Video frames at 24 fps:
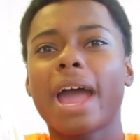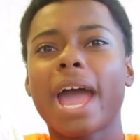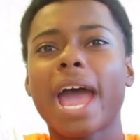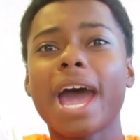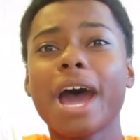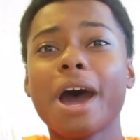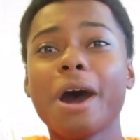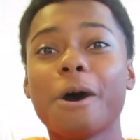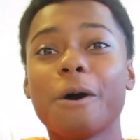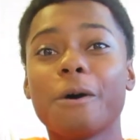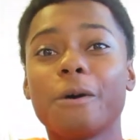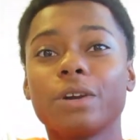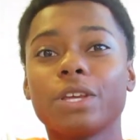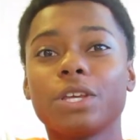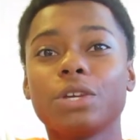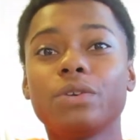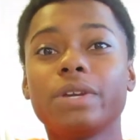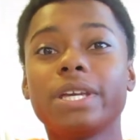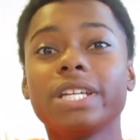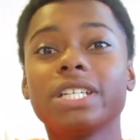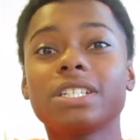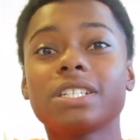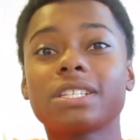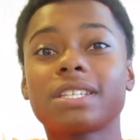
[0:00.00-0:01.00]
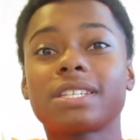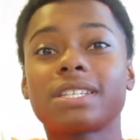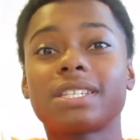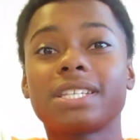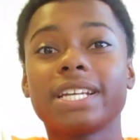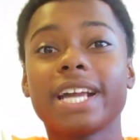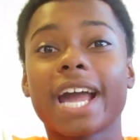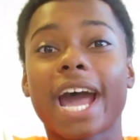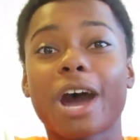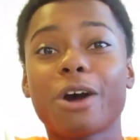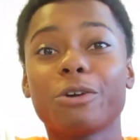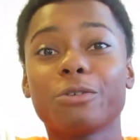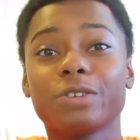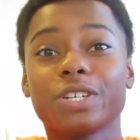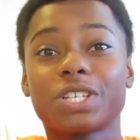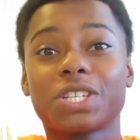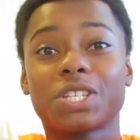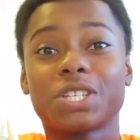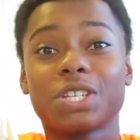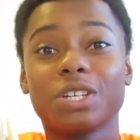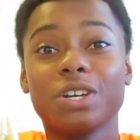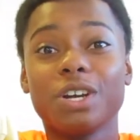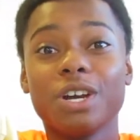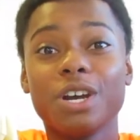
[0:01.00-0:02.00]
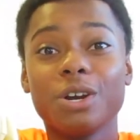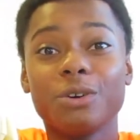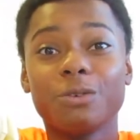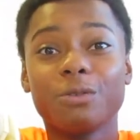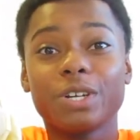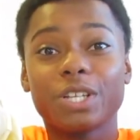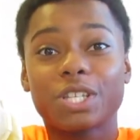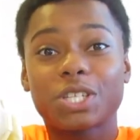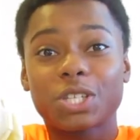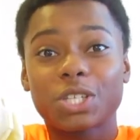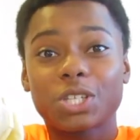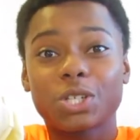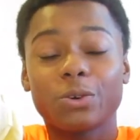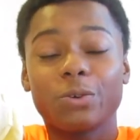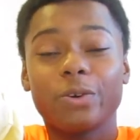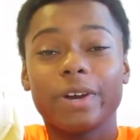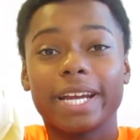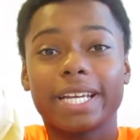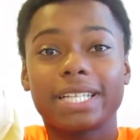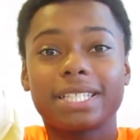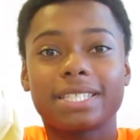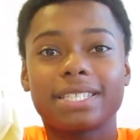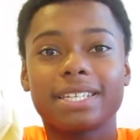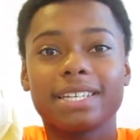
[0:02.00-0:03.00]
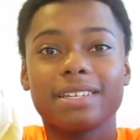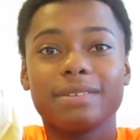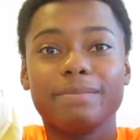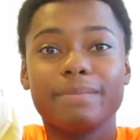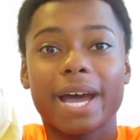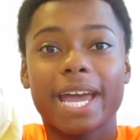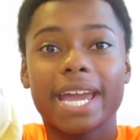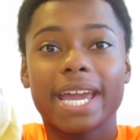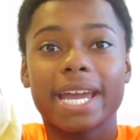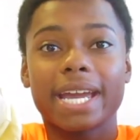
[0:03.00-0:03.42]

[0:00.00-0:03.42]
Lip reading: Ow, you can just see how restricted my